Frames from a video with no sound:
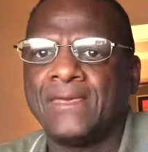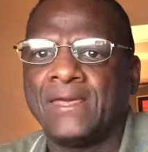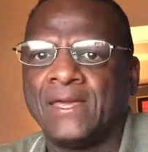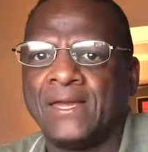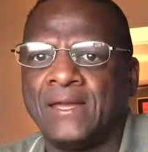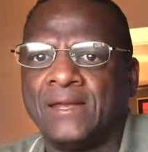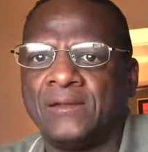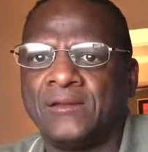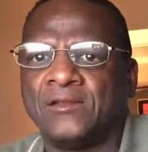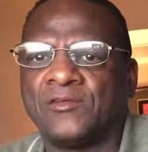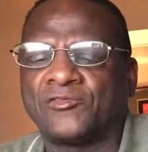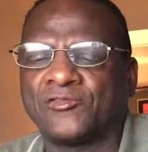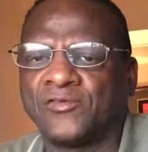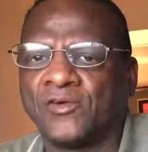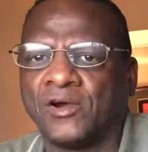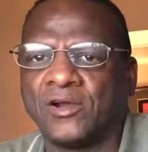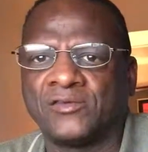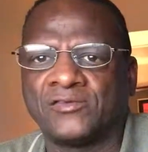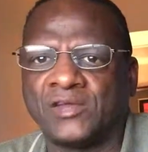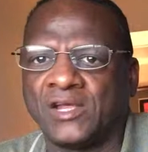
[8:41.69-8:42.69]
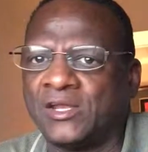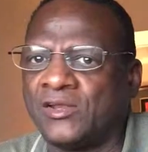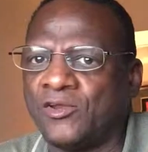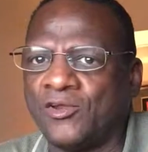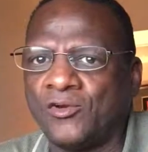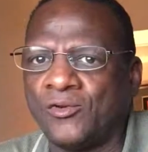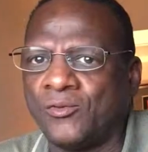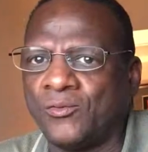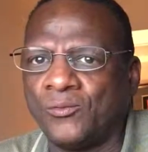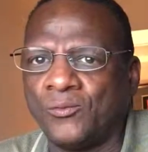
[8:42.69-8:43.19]
And as far as I
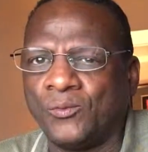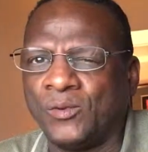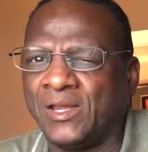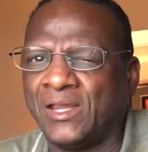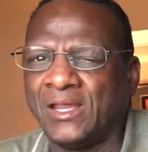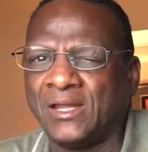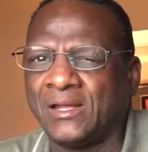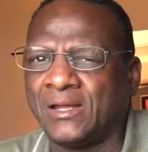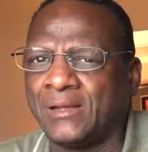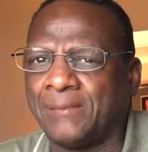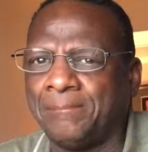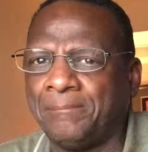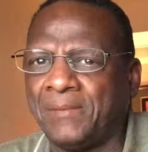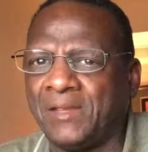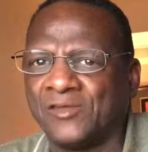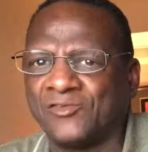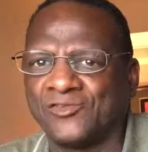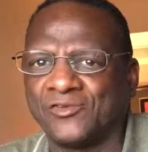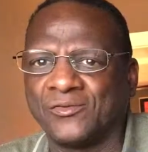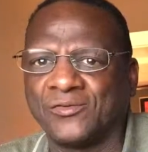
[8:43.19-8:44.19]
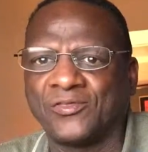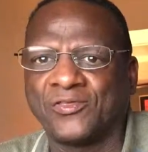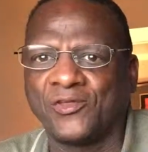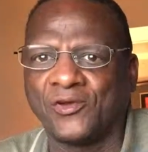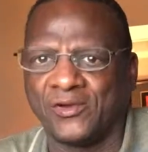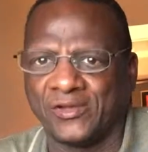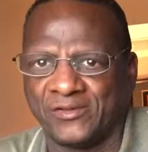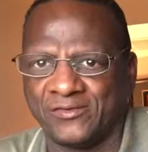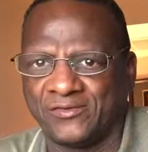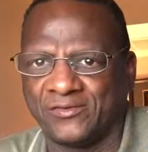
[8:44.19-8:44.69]
know, we cannot measure
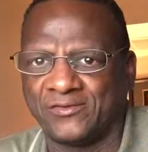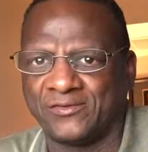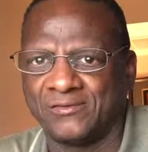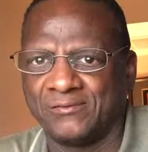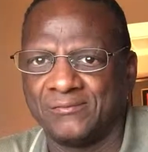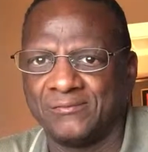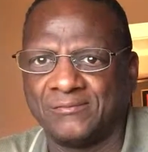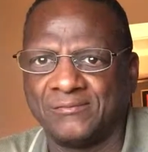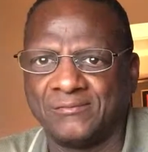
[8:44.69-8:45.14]
thoughts.